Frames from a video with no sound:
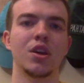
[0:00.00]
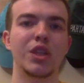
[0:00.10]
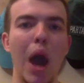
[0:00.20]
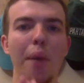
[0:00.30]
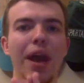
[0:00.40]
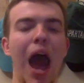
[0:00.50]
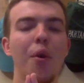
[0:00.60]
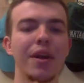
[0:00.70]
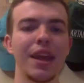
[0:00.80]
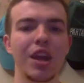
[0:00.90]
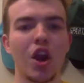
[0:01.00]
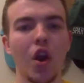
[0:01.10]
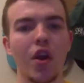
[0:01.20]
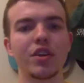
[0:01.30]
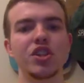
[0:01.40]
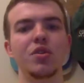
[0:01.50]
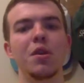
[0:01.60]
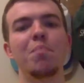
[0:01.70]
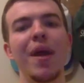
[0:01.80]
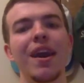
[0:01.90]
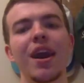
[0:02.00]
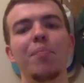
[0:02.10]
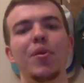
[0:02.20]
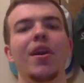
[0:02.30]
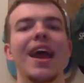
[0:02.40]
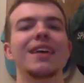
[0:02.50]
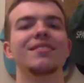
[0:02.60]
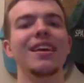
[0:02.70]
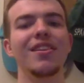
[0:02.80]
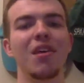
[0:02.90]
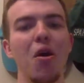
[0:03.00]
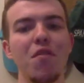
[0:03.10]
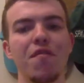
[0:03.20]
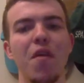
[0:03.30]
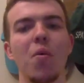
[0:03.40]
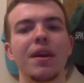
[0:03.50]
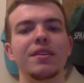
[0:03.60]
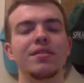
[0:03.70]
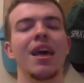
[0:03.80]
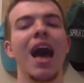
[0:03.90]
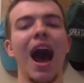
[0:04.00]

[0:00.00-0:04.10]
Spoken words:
So I would encourage you to pick up your heads and don't focus